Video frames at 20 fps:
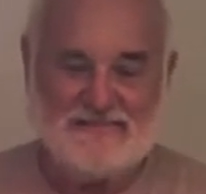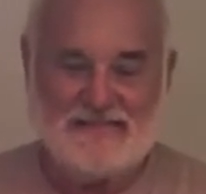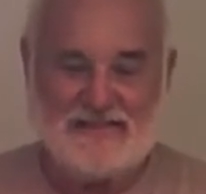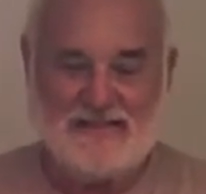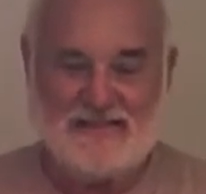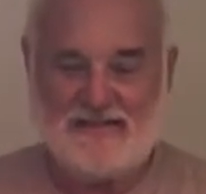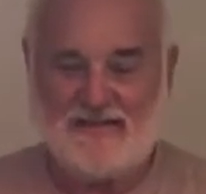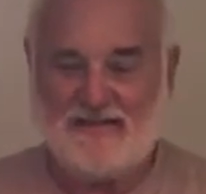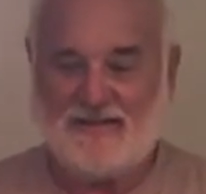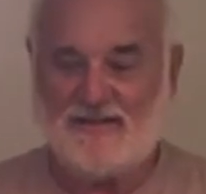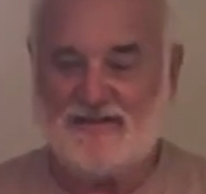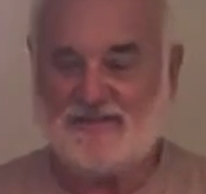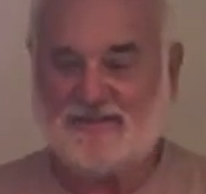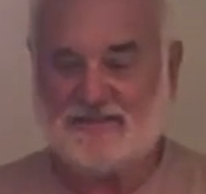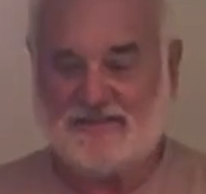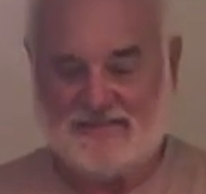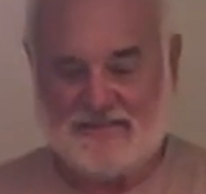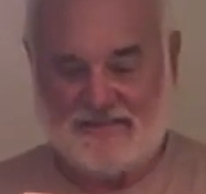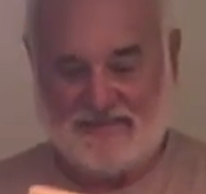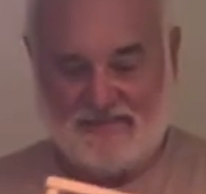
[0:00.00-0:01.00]
it in there
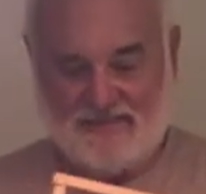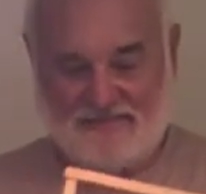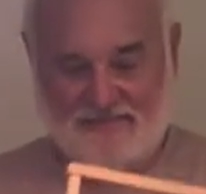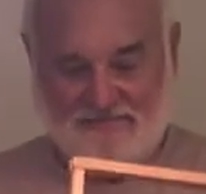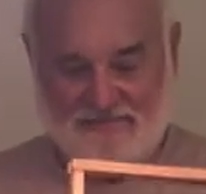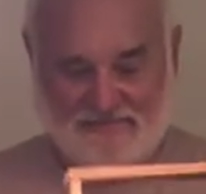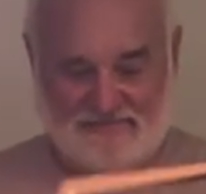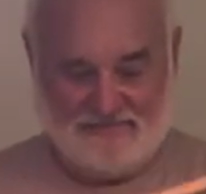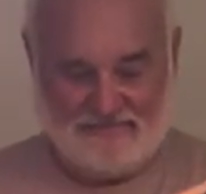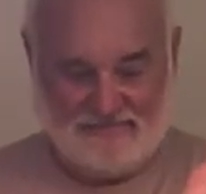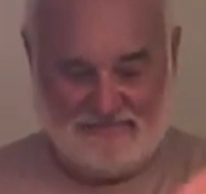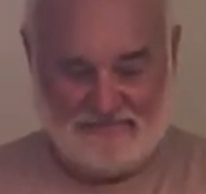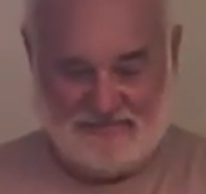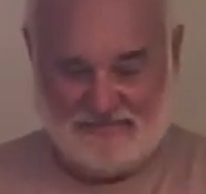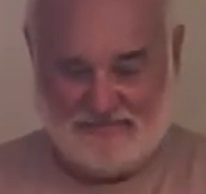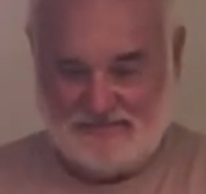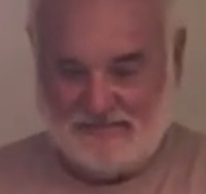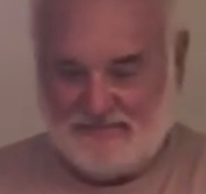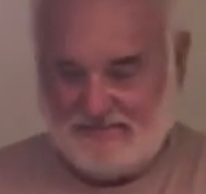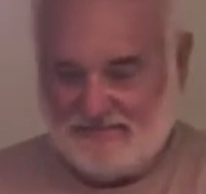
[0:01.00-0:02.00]
good and tight.
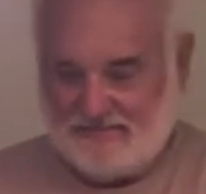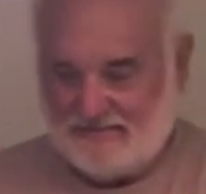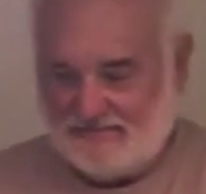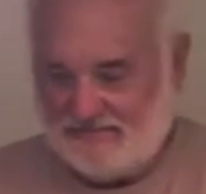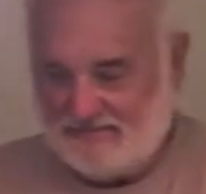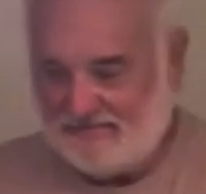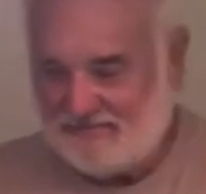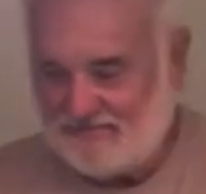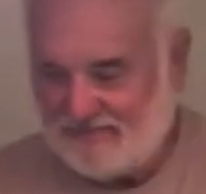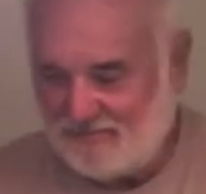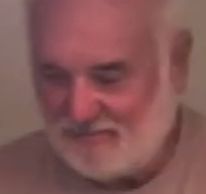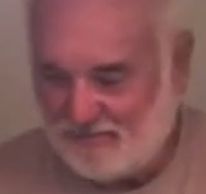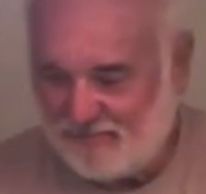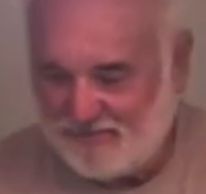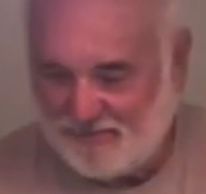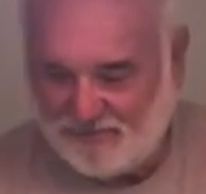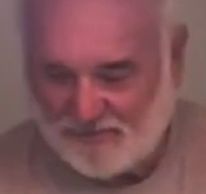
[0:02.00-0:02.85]
It will be